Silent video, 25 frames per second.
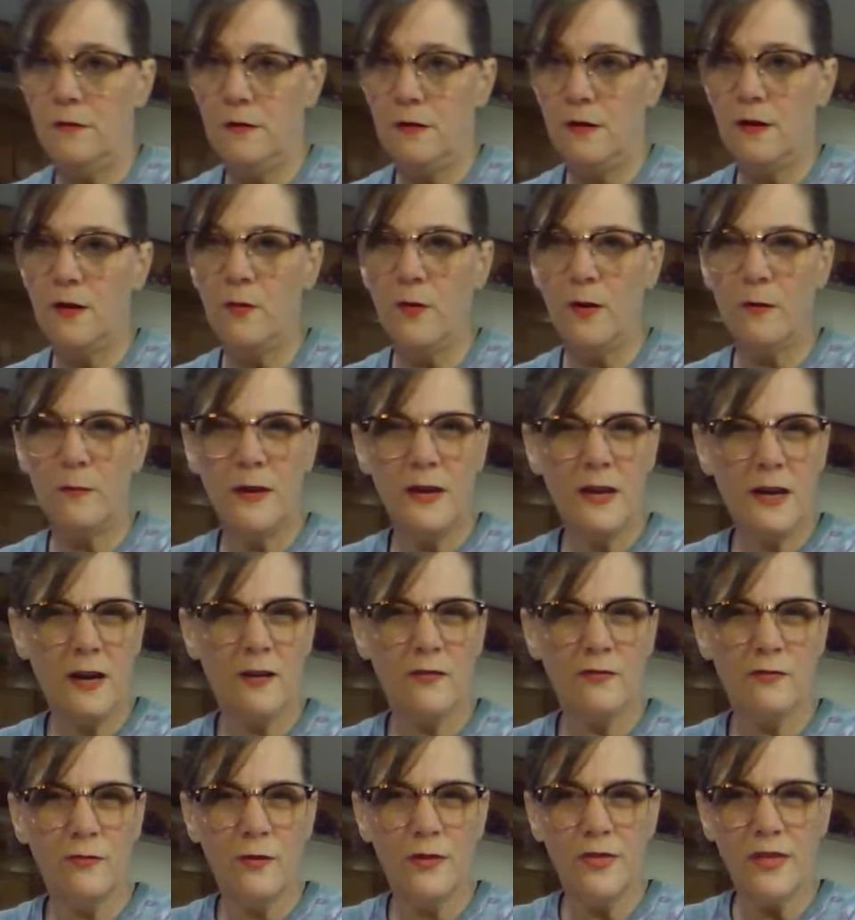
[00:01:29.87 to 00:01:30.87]
you want to be
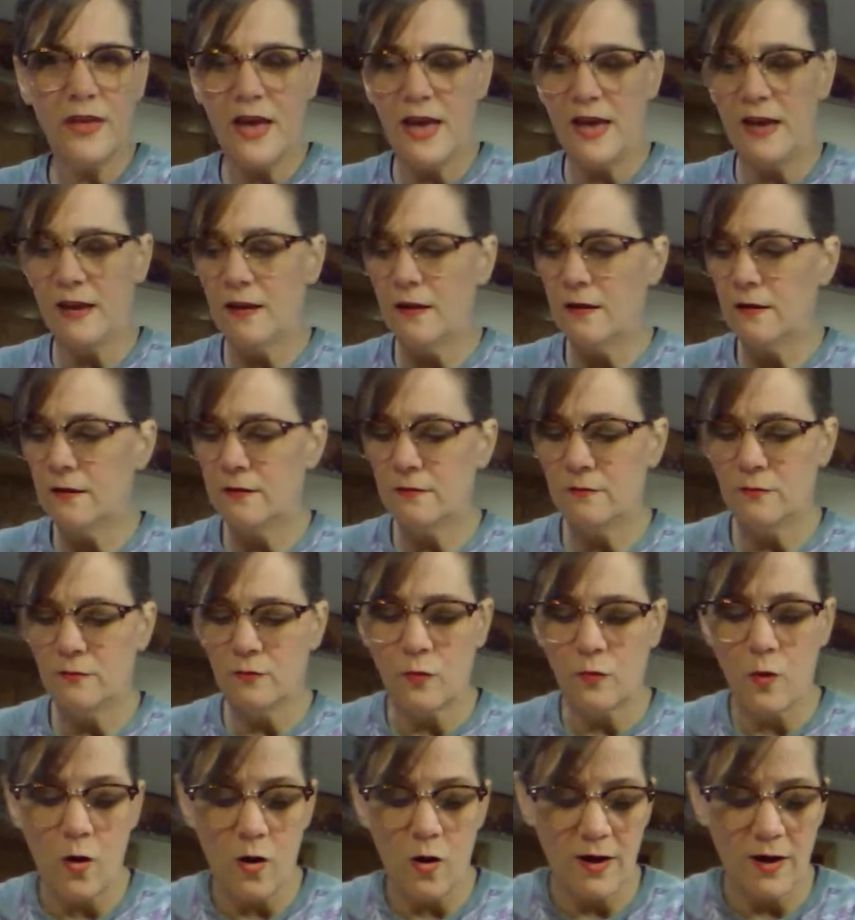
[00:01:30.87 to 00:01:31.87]
careful with
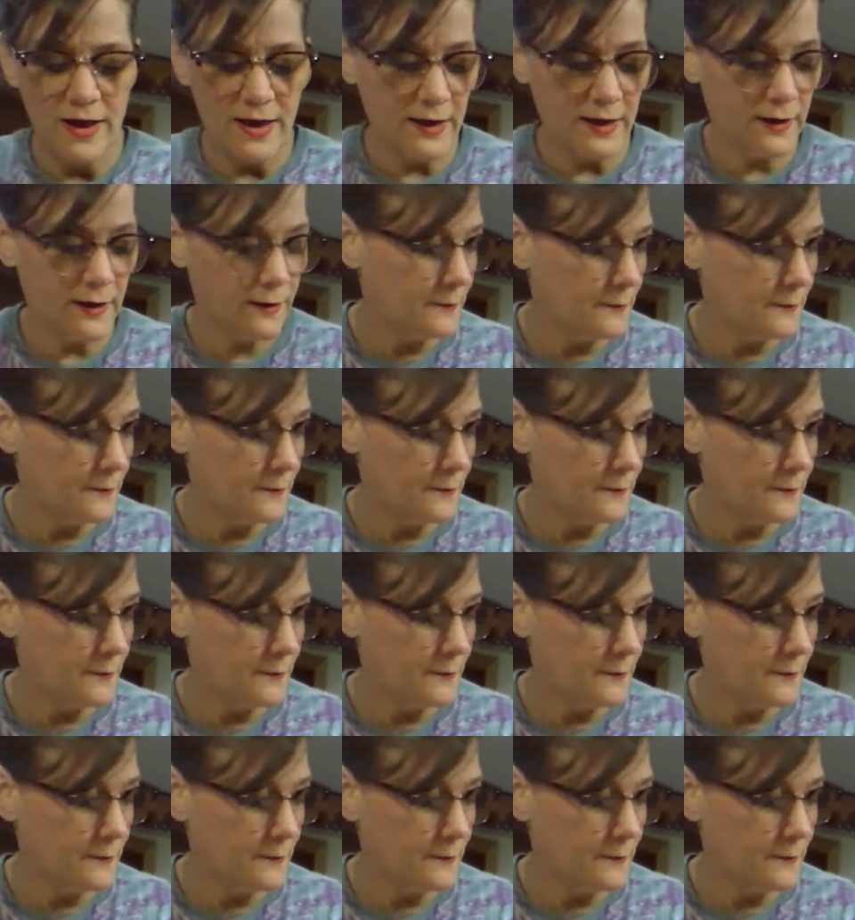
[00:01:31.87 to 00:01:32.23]
raw egg.